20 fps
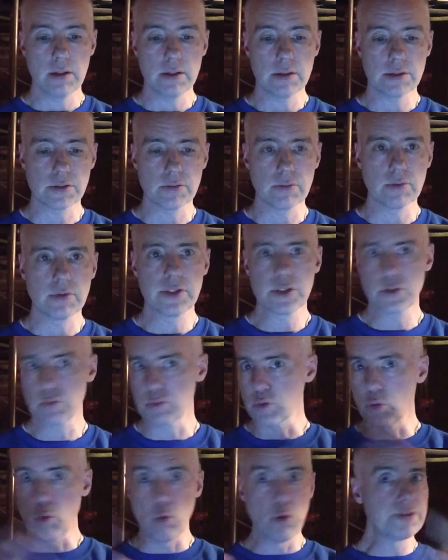So this
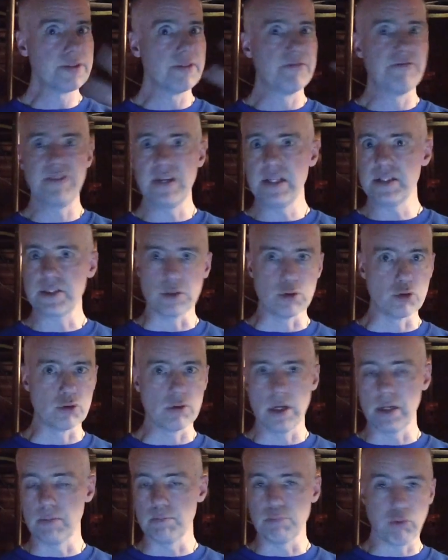was all defeats
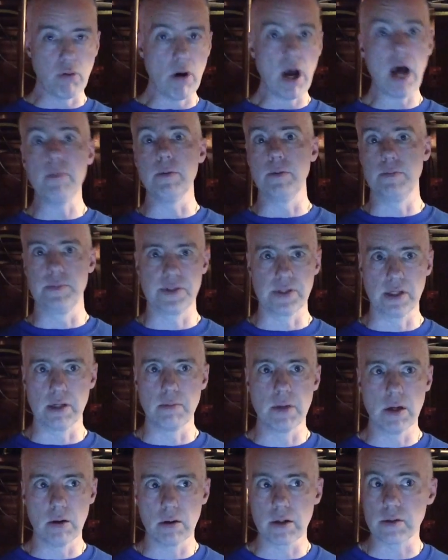and problems that
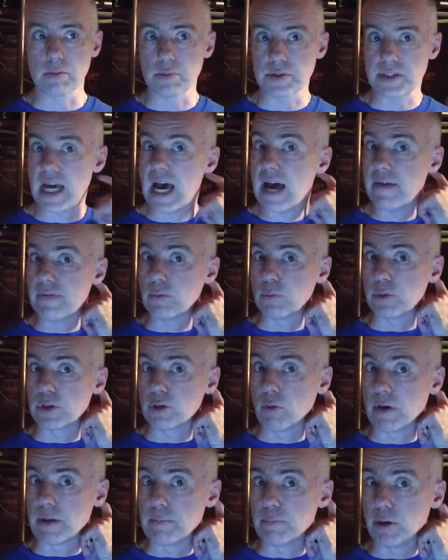America was having with
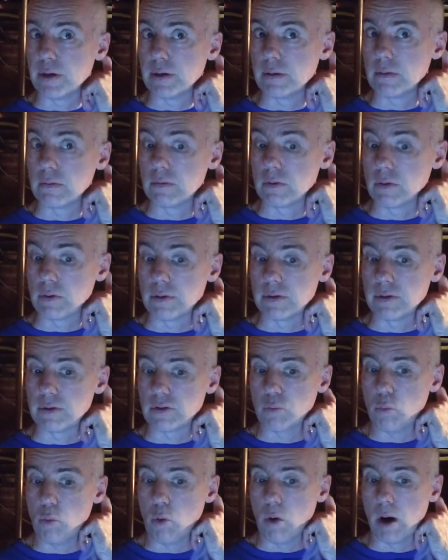Great Britain during
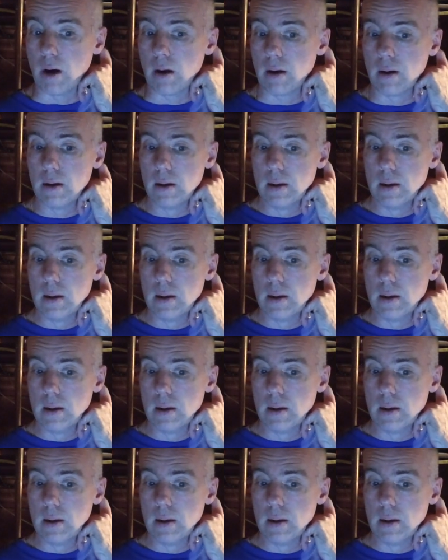this war.